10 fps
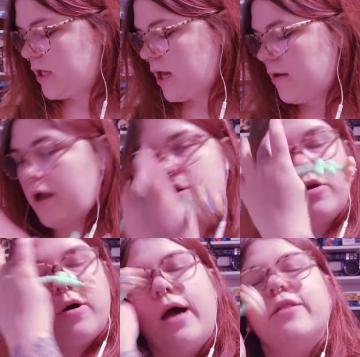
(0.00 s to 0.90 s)
Yeah, I
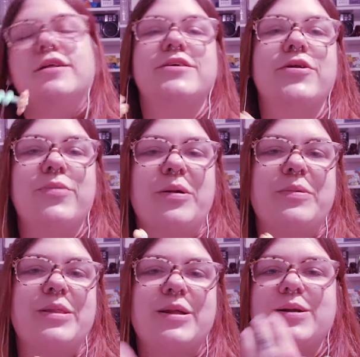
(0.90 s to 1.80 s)
don't know how that's gonna
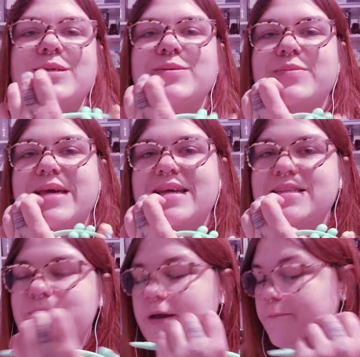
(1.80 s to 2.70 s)
work with 32
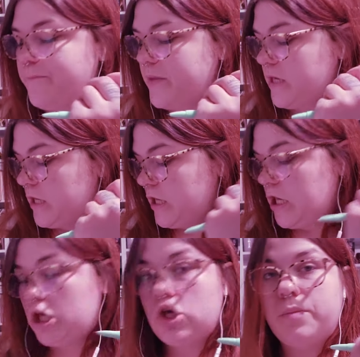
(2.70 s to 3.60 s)
kids, but
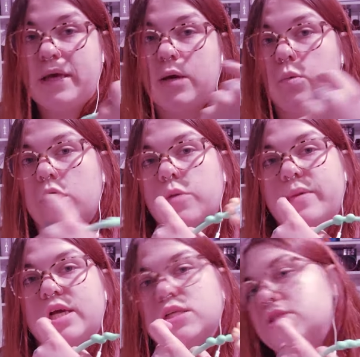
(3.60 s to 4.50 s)
you'll make it work
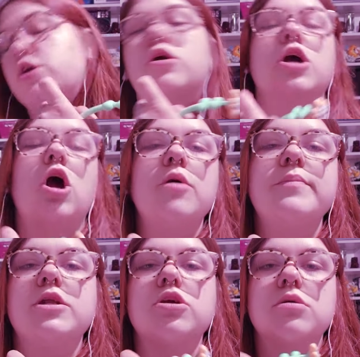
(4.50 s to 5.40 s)
because you're a
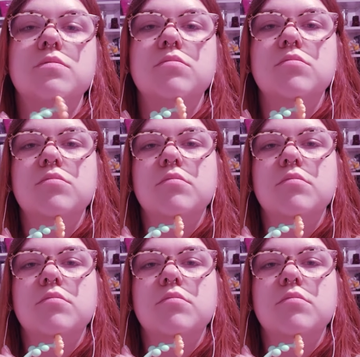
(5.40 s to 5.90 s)
carpenter.